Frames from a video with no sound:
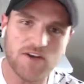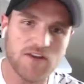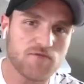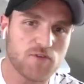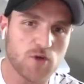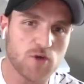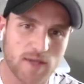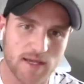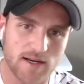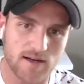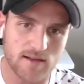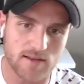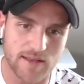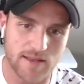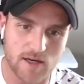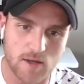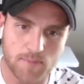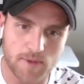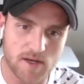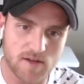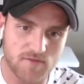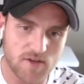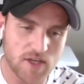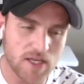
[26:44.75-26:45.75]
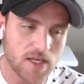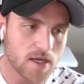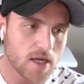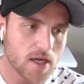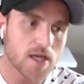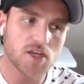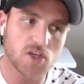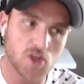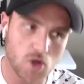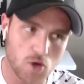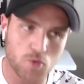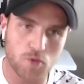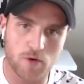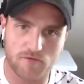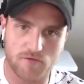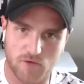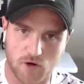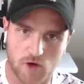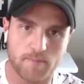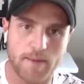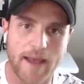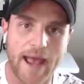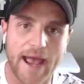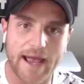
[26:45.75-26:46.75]
if you get a little bit of it, you'll
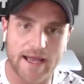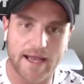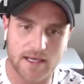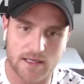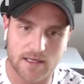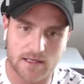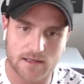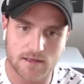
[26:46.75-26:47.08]
revert back.